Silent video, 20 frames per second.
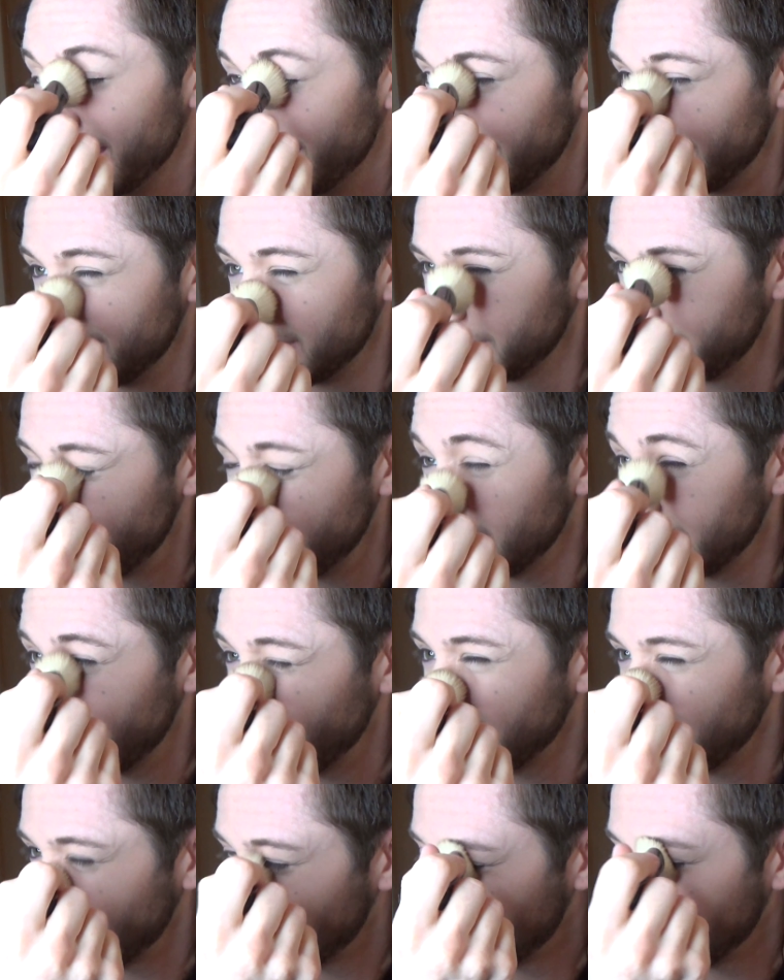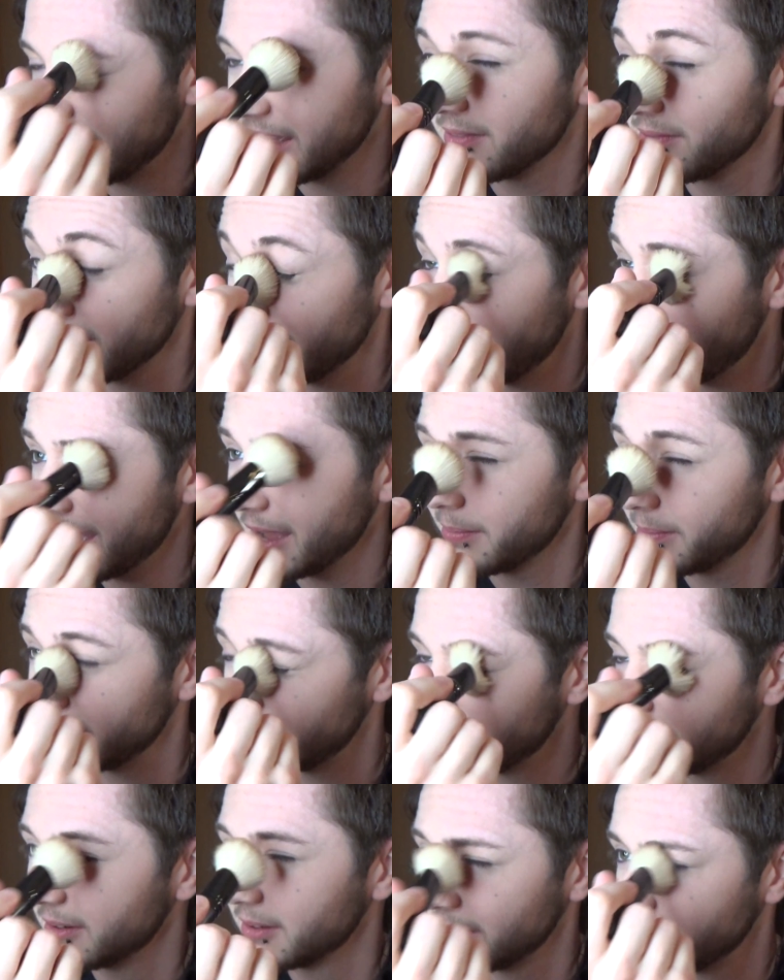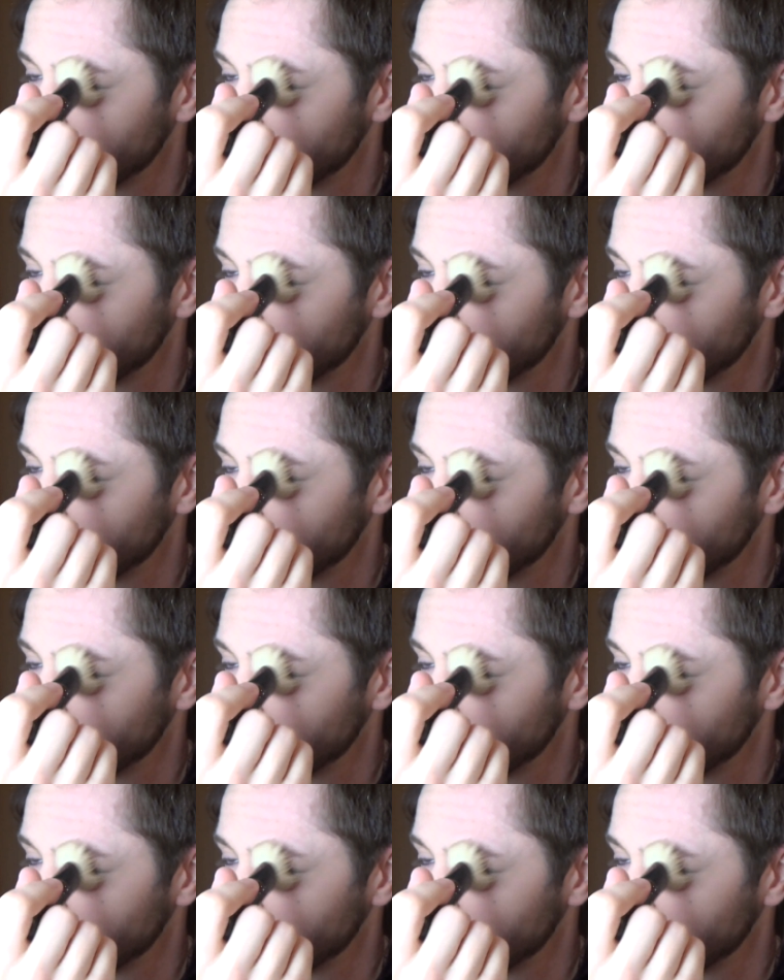it'll be like it never happened.